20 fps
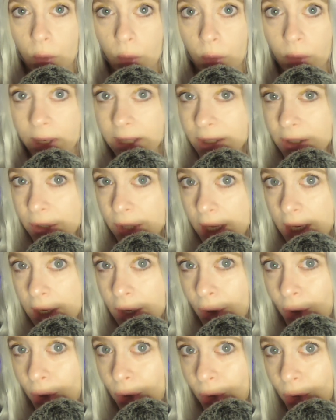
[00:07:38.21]
"When you get
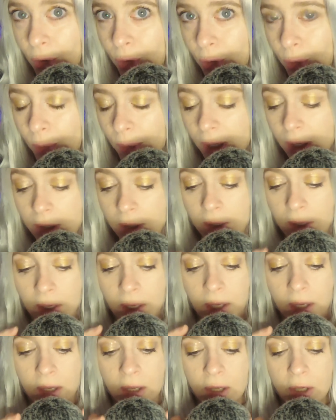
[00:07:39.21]
home,
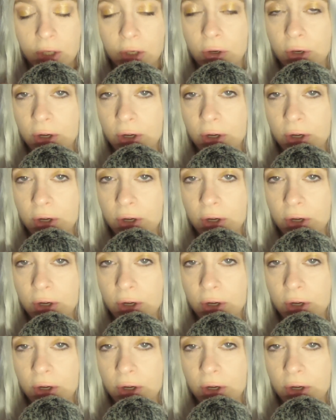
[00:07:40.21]
you're